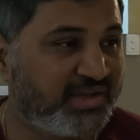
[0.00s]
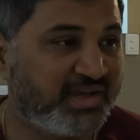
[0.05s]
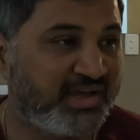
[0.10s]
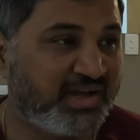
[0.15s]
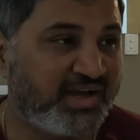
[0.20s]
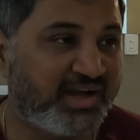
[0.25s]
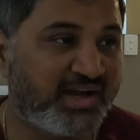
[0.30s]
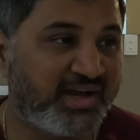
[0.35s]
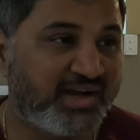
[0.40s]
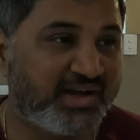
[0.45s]

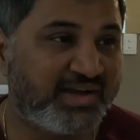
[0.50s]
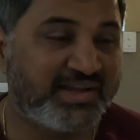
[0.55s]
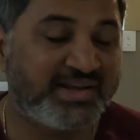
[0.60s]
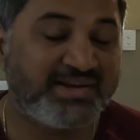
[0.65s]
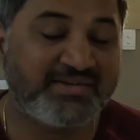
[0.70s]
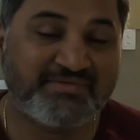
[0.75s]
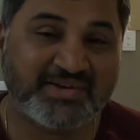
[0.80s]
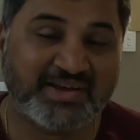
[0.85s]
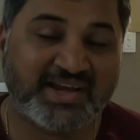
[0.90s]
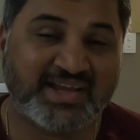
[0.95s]
Uh,
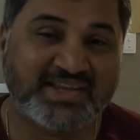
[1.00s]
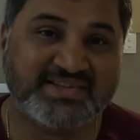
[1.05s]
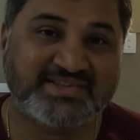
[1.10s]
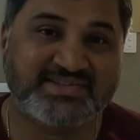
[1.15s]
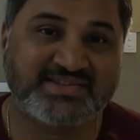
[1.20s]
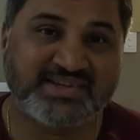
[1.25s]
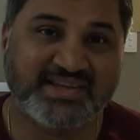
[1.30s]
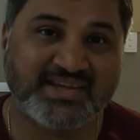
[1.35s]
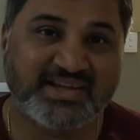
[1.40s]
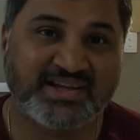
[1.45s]
in fact, I
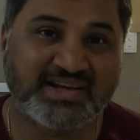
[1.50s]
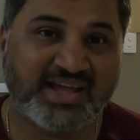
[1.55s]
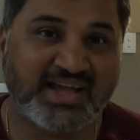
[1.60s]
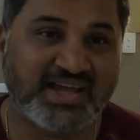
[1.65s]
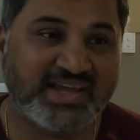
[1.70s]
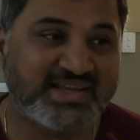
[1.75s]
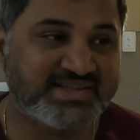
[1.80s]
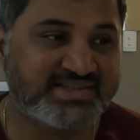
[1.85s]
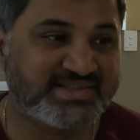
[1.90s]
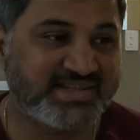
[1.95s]
just
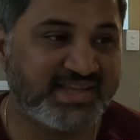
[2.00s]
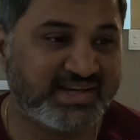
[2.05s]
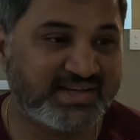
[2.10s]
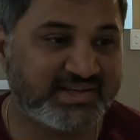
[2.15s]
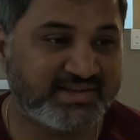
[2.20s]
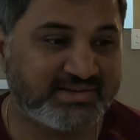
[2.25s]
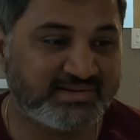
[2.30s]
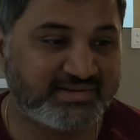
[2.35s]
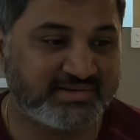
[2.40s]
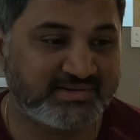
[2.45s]
realized
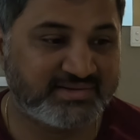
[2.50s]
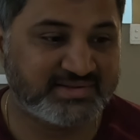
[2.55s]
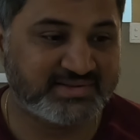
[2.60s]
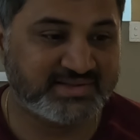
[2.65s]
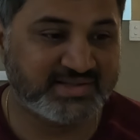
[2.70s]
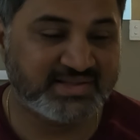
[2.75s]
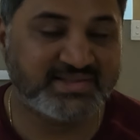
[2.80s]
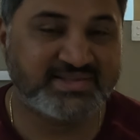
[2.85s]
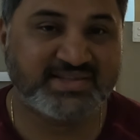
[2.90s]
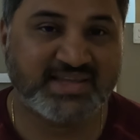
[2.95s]
that
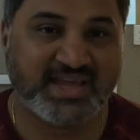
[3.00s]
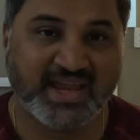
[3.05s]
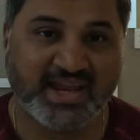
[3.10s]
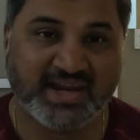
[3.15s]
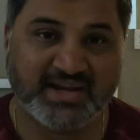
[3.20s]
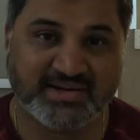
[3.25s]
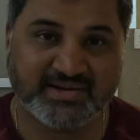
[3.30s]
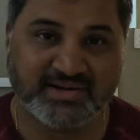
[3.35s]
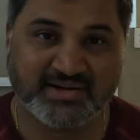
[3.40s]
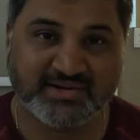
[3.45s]
since I
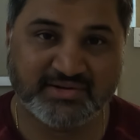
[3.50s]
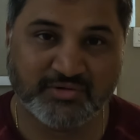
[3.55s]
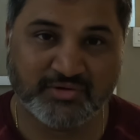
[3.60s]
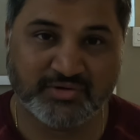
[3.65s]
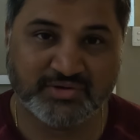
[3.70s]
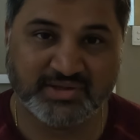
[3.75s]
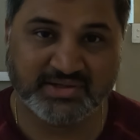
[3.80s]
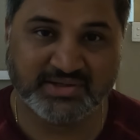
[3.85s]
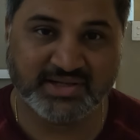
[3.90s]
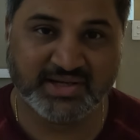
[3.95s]
entered
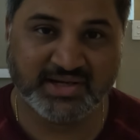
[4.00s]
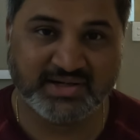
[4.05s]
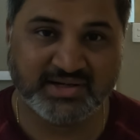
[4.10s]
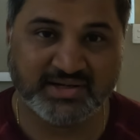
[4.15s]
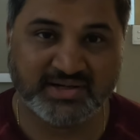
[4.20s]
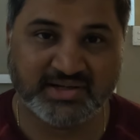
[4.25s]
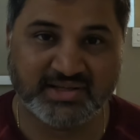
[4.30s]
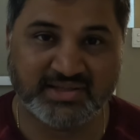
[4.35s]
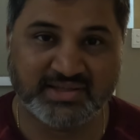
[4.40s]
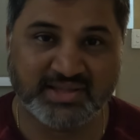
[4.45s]
Northern
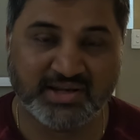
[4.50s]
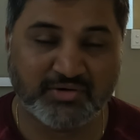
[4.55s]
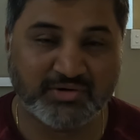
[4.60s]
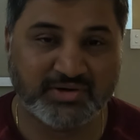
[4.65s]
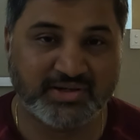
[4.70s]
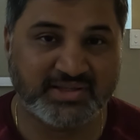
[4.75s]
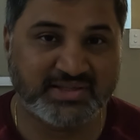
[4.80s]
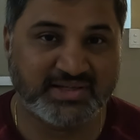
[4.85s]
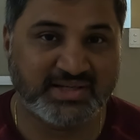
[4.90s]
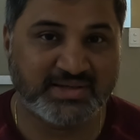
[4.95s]
Territory, there are
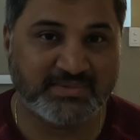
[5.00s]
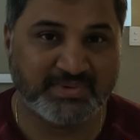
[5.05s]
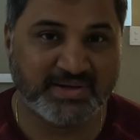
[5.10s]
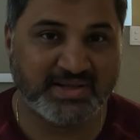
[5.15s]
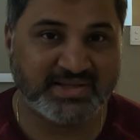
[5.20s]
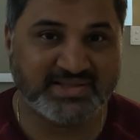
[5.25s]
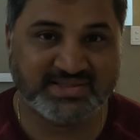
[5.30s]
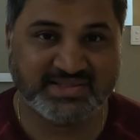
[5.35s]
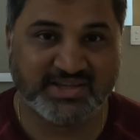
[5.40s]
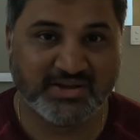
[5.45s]
only three
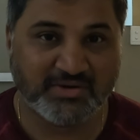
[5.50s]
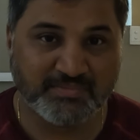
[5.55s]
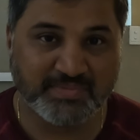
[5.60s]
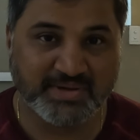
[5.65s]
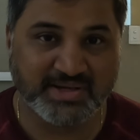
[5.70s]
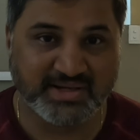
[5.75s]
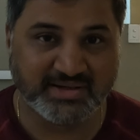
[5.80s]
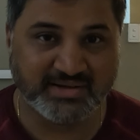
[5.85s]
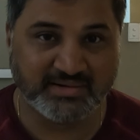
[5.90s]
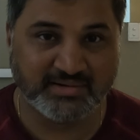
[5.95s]
places I've
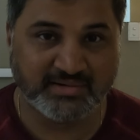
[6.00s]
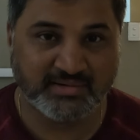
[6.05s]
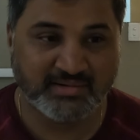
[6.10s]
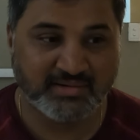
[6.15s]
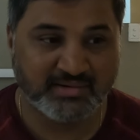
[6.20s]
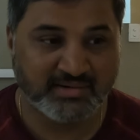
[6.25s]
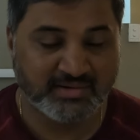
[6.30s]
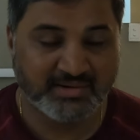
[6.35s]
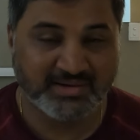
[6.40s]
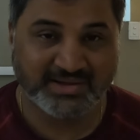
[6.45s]
been.
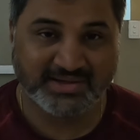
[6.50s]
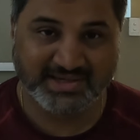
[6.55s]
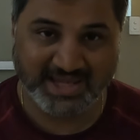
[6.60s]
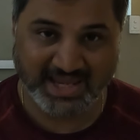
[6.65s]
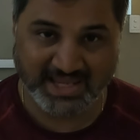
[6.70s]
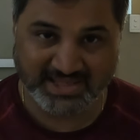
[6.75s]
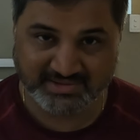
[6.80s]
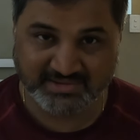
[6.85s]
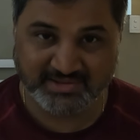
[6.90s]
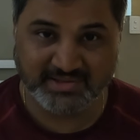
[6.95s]

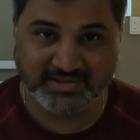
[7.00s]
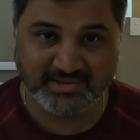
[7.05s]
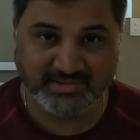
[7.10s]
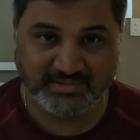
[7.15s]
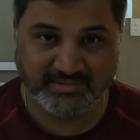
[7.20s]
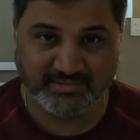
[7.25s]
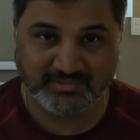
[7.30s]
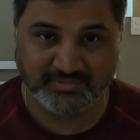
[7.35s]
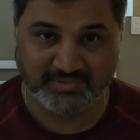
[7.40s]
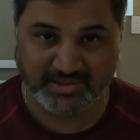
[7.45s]
Katherine,
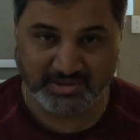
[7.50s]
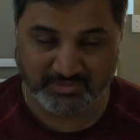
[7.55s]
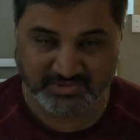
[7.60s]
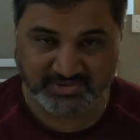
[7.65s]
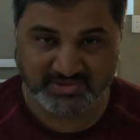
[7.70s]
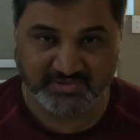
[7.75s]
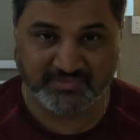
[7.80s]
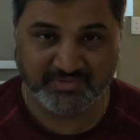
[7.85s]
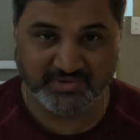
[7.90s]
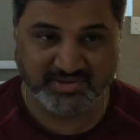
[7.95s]
that was
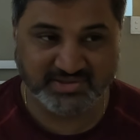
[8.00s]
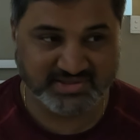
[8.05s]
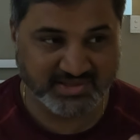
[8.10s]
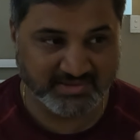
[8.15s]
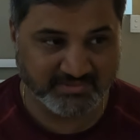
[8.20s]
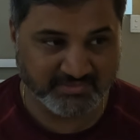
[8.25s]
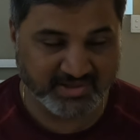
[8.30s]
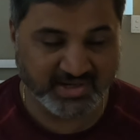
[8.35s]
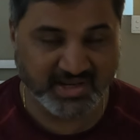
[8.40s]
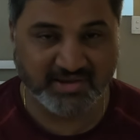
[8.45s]
the first day
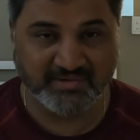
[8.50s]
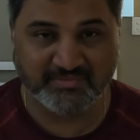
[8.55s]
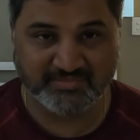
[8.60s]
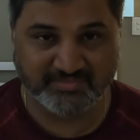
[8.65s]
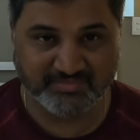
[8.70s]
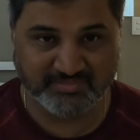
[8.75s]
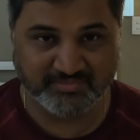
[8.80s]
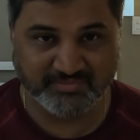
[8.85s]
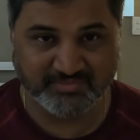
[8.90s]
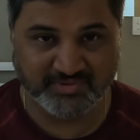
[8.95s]
where I
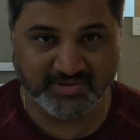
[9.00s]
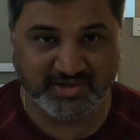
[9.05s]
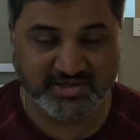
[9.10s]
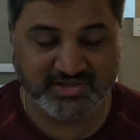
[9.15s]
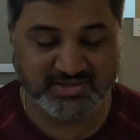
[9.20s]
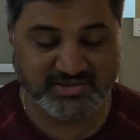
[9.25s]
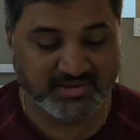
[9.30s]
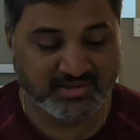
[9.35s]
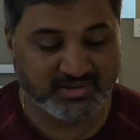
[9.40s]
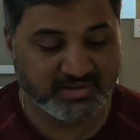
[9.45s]

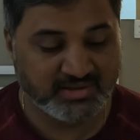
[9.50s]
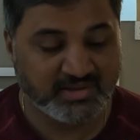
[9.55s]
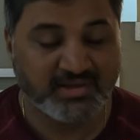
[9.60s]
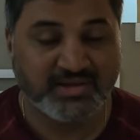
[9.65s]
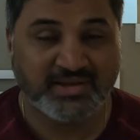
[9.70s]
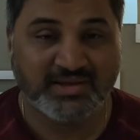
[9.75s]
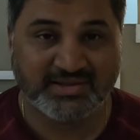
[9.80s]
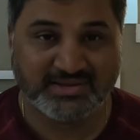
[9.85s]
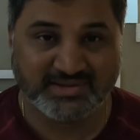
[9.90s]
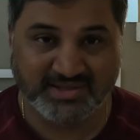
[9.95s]
finished,
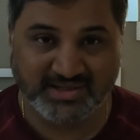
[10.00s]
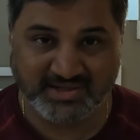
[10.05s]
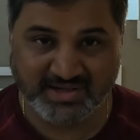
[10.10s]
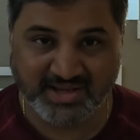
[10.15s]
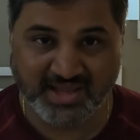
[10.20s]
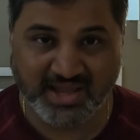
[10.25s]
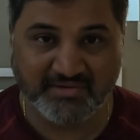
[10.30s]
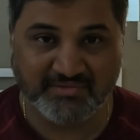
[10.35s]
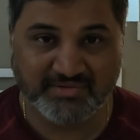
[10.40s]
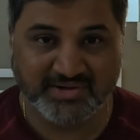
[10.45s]
then
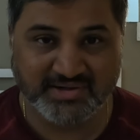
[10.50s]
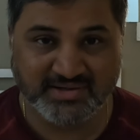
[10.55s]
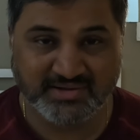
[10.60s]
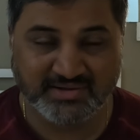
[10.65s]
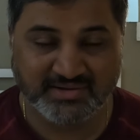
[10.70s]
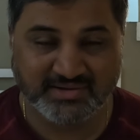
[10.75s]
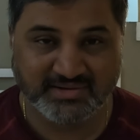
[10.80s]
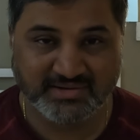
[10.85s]
Darwin,